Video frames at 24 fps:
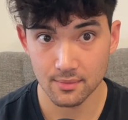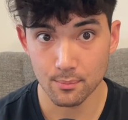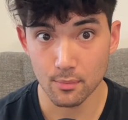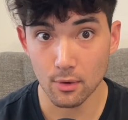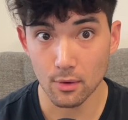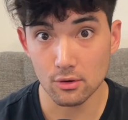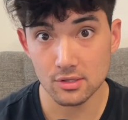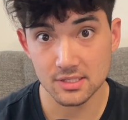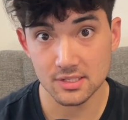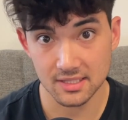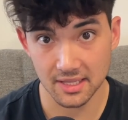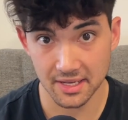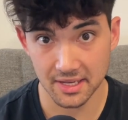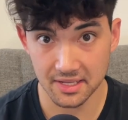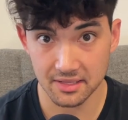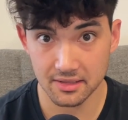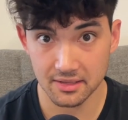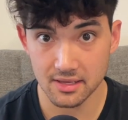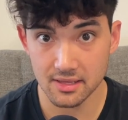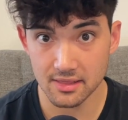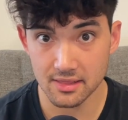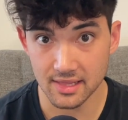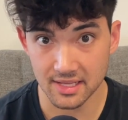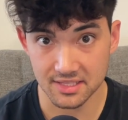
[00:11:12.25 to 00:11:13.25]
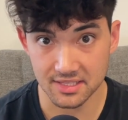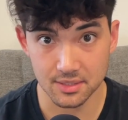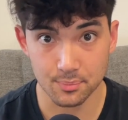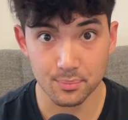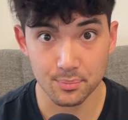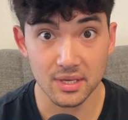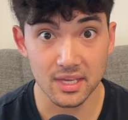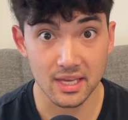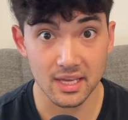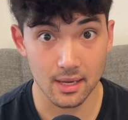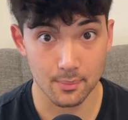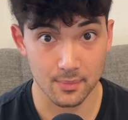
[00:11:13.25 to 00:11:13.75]
most likely that's a
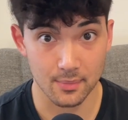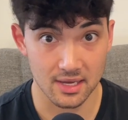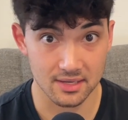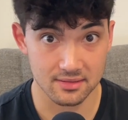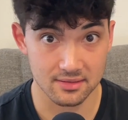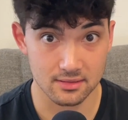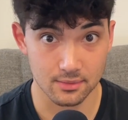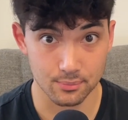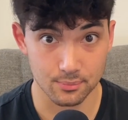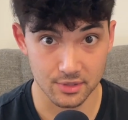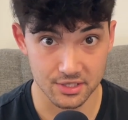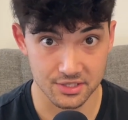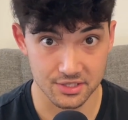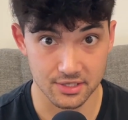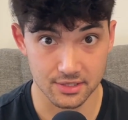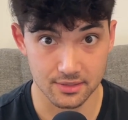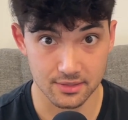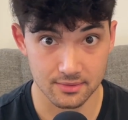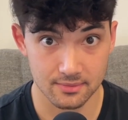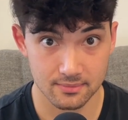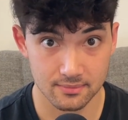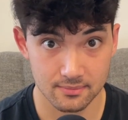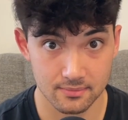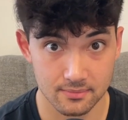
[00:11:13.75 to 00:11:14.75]
PMA submission.